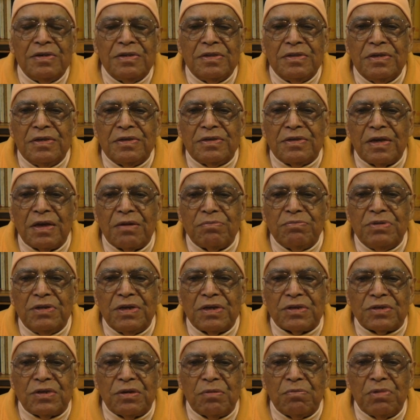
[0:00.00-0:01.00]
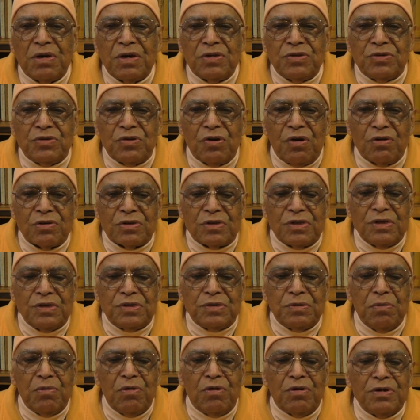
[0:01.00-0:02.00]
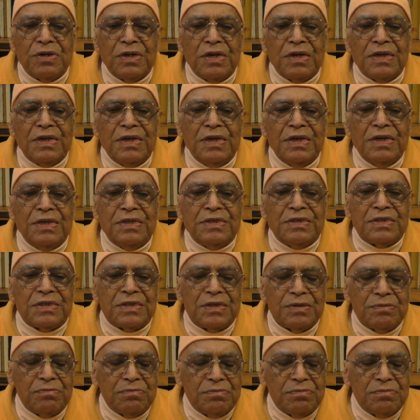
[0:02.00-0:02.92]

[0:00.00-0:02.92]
The subject of my talk this morning is